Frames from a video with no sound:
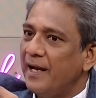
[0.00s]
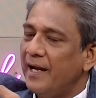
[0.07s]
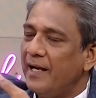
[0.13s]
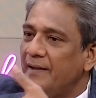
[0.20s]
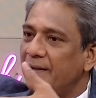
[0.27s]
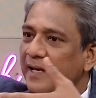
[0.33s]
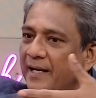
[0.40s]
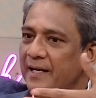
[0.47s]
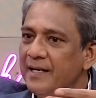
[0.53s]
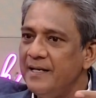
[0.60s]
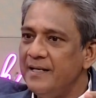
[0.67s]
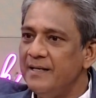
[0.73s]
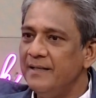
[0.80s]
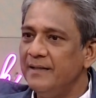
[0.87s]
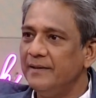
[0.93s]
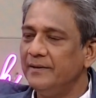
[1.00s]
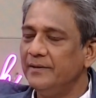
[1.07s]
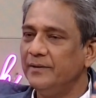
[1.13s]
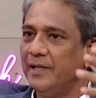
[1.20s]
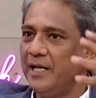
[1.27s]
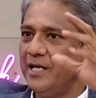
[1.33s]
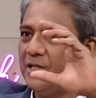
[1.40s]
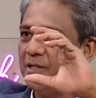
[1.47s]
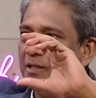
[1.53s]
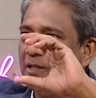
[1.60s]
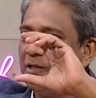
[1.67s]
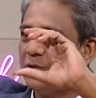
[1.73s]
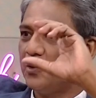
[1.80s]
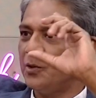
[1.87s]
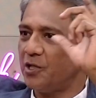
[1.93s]
and then he
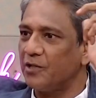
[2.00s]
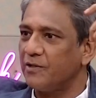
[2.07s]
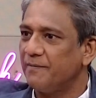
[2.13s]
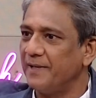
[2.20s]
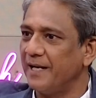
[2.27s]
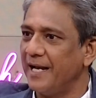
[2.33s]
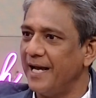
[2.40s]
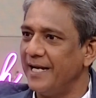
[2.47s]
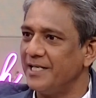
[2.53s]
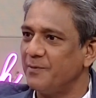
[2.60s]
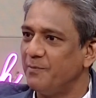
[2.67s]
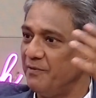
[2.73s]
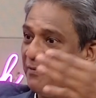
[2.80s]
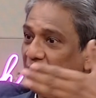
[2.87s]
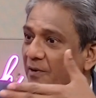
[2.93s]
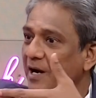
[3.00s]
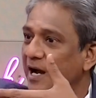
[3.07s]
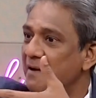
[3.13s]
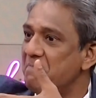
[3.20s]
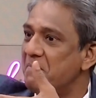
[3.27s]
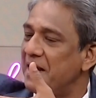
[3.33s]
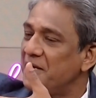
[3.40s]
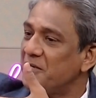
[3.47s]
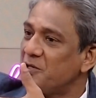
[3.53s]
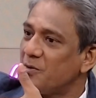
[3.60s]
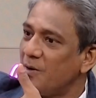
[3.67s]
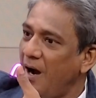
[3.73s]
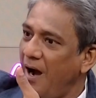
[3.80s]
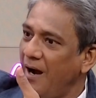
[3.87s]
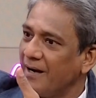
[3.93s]
switches off the lights before I manage
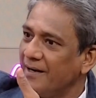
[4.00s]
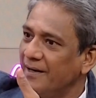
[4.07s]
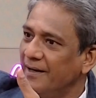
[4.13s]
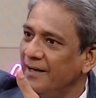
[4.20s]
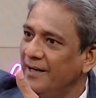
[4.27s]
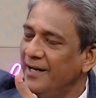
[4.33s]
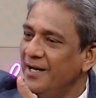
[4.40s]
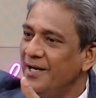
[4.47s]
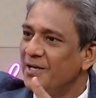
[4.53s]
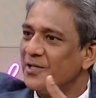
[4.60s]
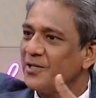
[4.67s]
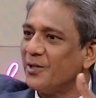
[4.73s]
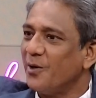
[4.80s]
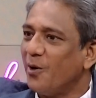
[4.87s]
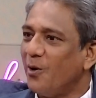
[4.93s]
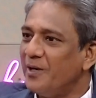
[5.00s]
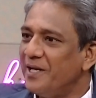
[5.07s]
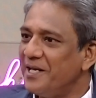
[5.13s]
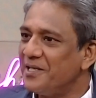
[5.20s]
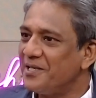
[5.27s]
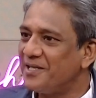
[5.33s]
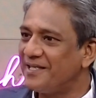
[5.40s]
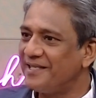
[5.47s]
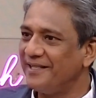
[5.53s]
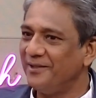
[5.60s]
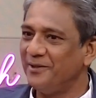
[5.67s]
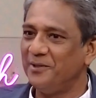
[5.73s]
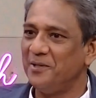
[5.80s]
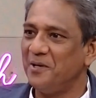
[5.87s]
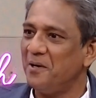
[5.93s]
to hug. So the audience
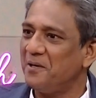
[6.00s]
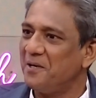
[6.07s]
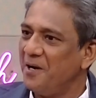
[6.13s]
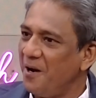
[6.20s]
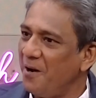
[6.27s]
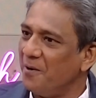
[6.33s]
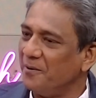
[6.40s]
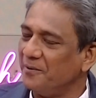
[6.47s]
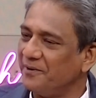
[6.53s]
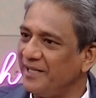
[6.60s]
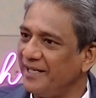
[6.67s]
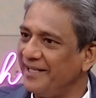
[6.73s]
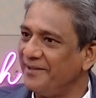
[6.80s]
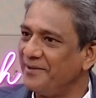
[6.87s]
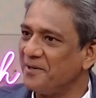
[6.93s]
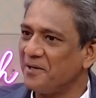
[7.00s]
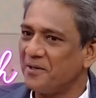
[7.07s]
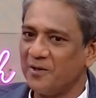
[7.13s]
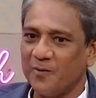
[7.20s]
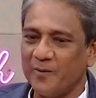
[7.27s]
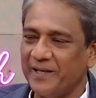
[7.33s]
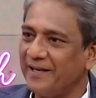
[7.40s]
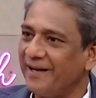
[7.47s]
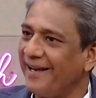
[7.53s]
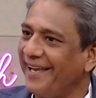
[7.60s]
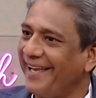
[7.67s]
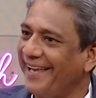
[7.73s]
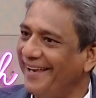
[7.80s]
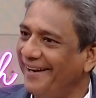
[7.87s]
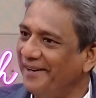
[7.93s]
do not know. They do not know whether I
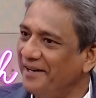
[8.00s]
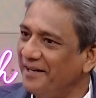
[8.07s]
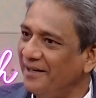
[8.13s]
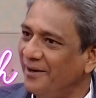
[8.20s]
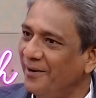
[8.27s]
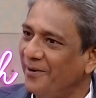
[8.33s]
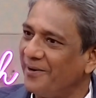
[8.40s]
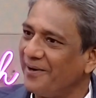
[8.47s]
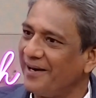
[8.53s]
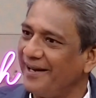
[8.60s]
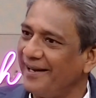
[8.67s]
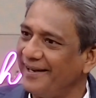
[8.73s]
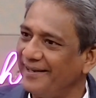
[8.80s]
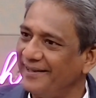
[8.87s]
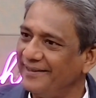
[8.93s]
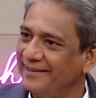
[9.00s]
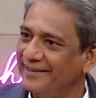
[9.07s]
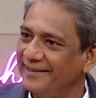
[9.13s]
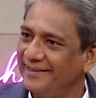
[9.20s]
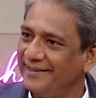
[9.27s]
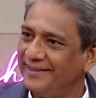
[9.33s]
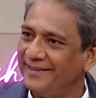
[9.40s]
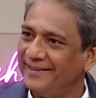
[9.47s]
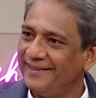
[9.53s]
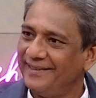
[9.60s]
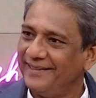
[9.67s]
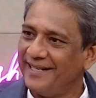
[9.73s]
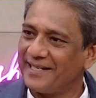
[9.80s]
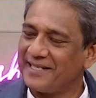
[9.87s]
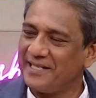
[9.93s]
killed her or I
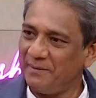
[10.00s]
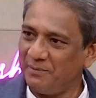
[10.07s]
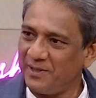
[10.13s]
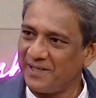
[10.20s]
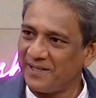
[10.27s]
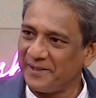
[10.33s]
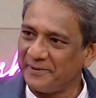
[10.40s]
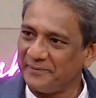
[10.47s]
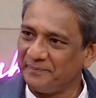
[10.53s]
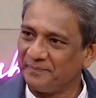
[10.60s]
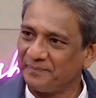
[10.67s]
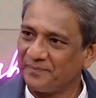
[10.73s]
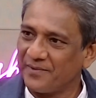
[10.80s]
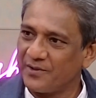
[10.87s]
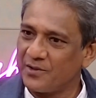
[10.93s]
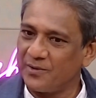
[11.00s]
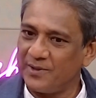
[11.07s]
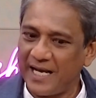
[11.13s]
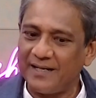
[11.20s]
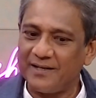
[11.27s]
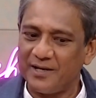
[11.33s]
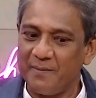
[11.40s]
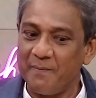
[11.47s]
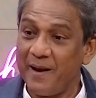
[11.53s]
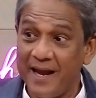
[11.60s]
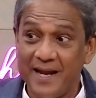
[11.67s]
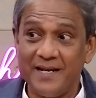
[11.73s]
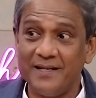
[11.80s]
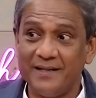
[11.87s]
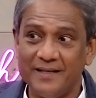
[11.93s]
accepted her. So that
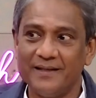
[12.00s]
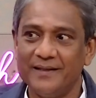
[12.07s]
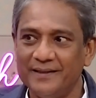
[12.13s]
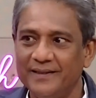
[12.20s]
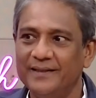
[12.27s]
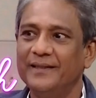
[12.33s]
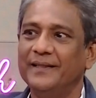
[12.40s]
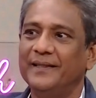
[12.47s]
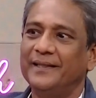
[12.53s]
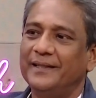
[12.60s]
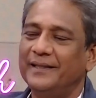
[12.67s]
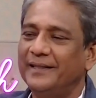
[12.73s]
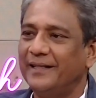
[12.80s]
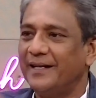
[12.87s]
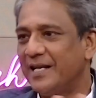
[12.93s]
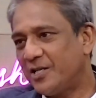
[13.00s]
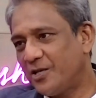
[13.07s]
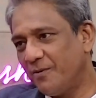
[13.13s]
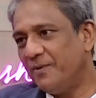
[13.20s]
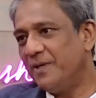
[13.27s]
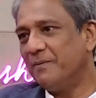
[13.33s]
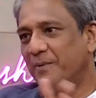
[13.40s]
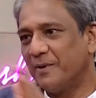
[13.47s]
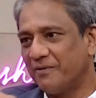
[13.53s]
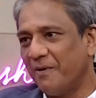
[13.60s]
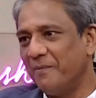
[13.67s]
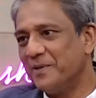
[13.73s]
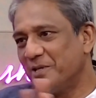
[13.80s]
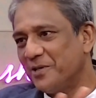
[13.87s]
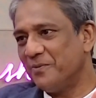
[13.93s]
remained the rest of the
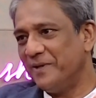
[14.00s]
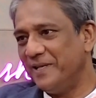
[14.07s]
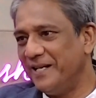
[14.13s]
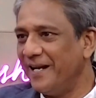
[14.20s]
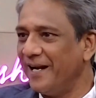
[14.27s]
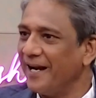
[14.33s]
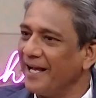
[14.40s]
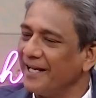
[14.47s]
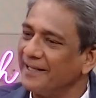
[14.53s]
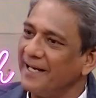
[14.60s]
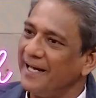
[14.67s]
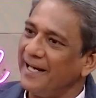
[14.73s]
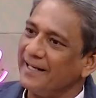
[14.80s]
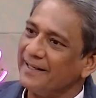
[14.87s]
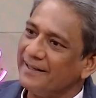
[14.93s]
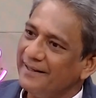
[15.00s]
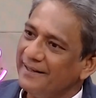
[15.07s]
performances. We did it like that.